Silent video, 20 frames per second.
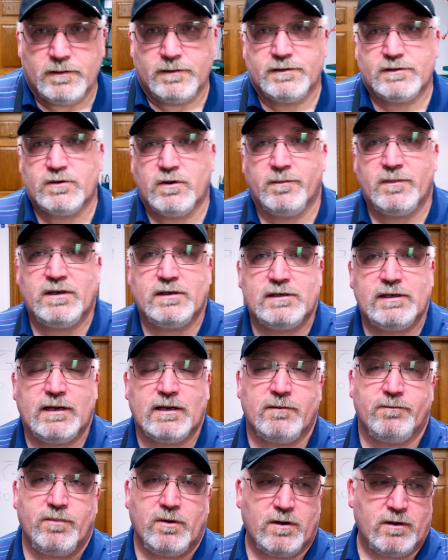So I'm going to
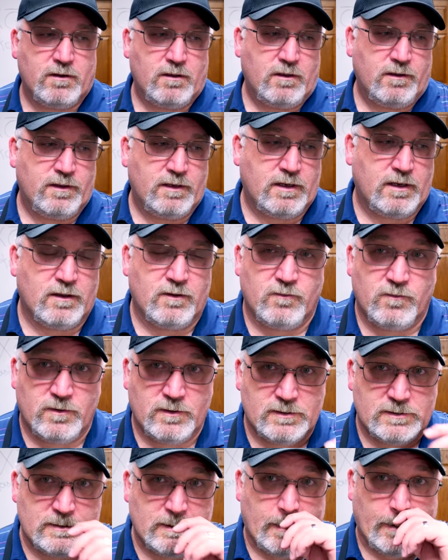take apart all the other
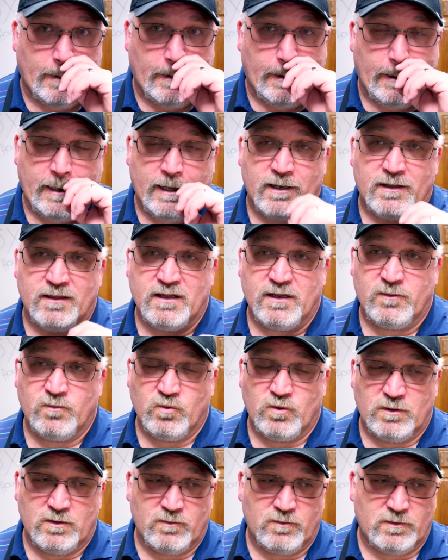ones, and then
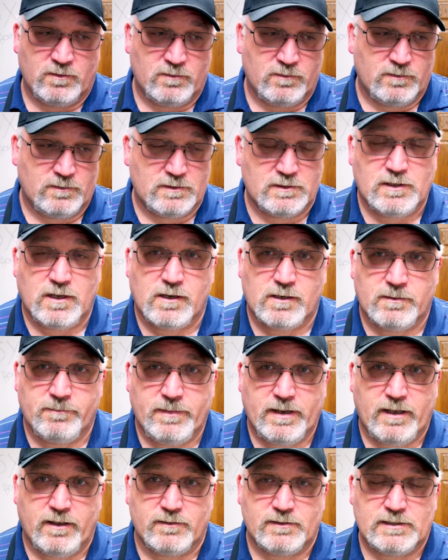we'll talk
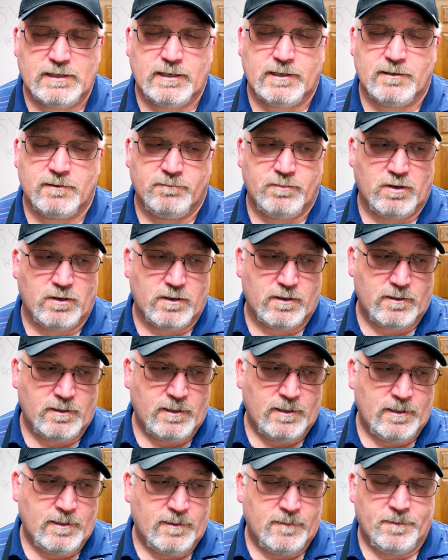about taking apart
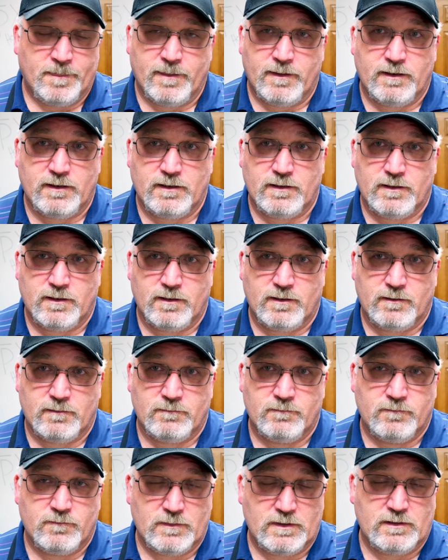
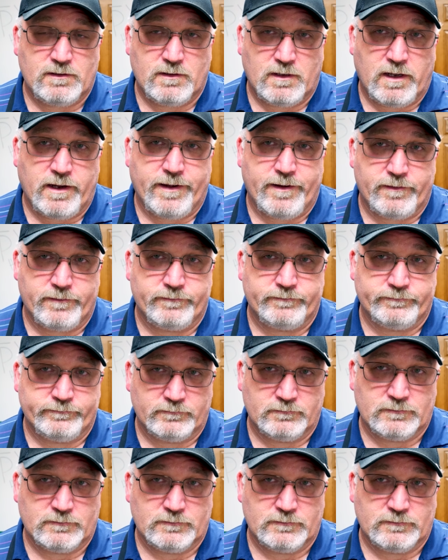the iron.